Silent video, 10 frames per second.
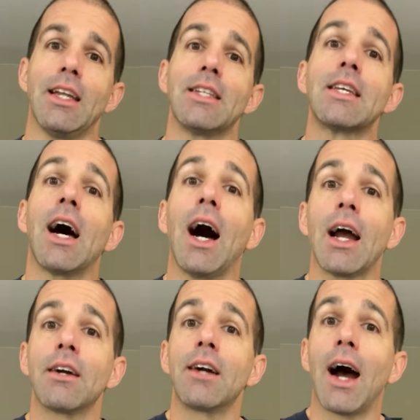
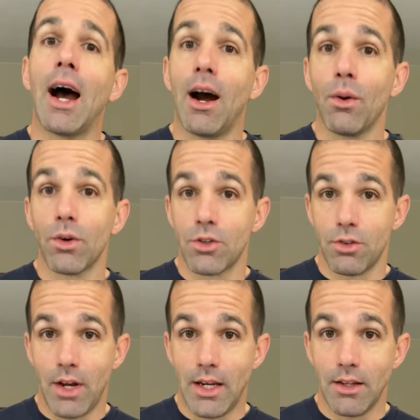entire hour
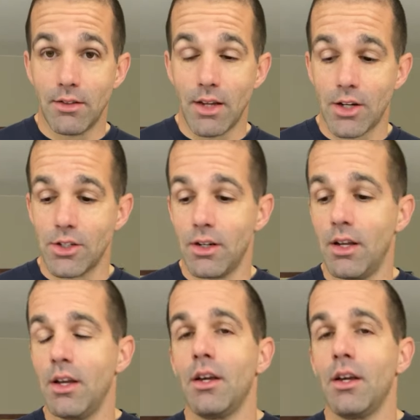training session